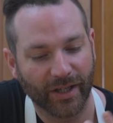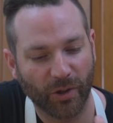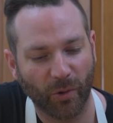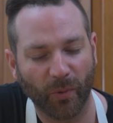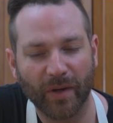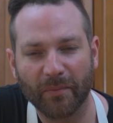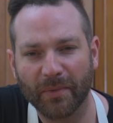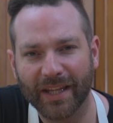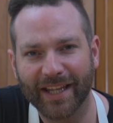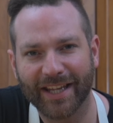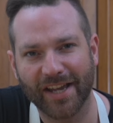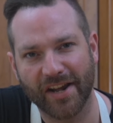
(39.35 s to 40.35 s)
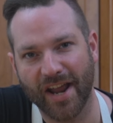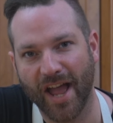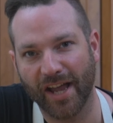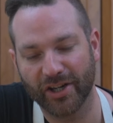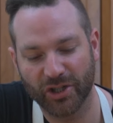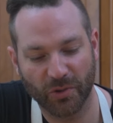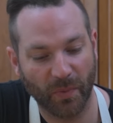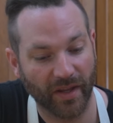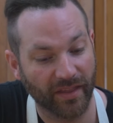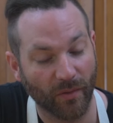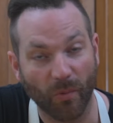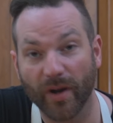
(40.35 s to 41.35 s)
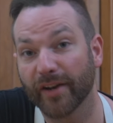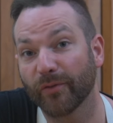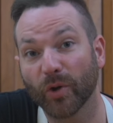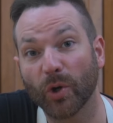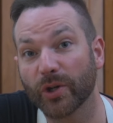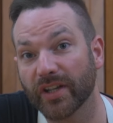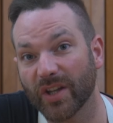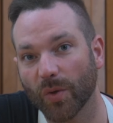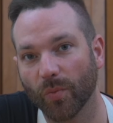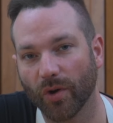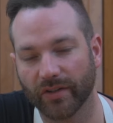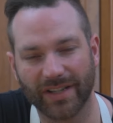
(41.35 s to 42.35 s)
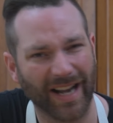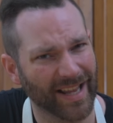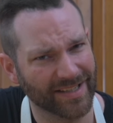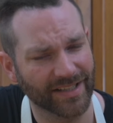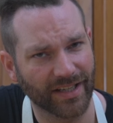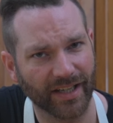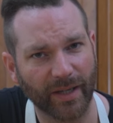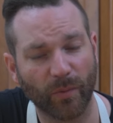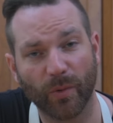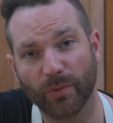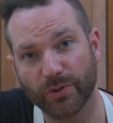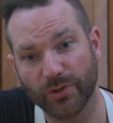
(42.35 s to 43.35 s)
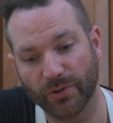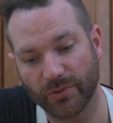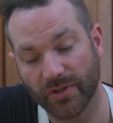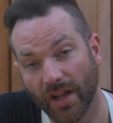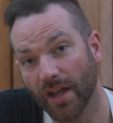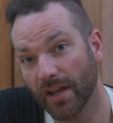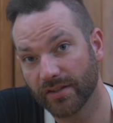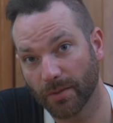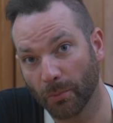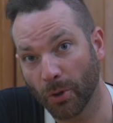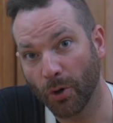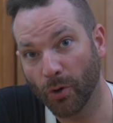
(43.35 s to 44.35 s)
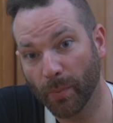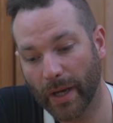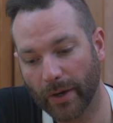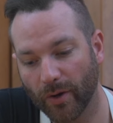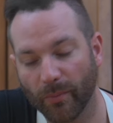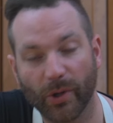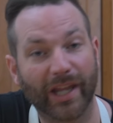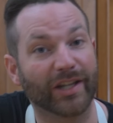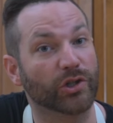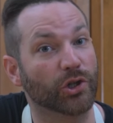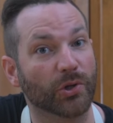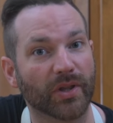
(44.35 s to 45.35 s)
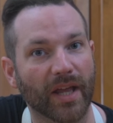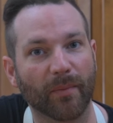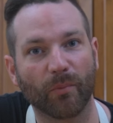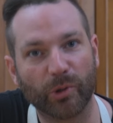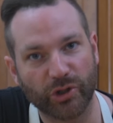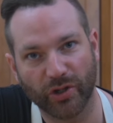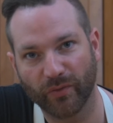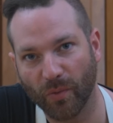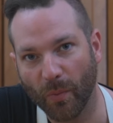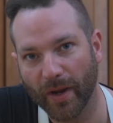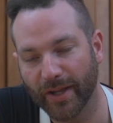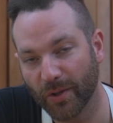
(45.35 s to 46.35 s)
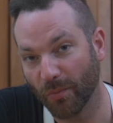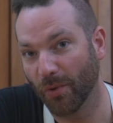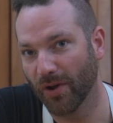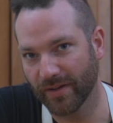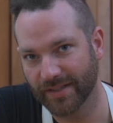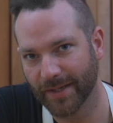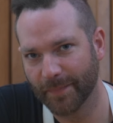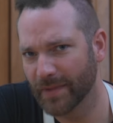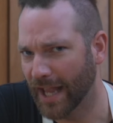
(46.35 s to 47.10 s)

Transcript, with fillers: Creamy ganache with whatever coating you want. Classically, we would use some cocoa powder, but you can chew them whichever way you want.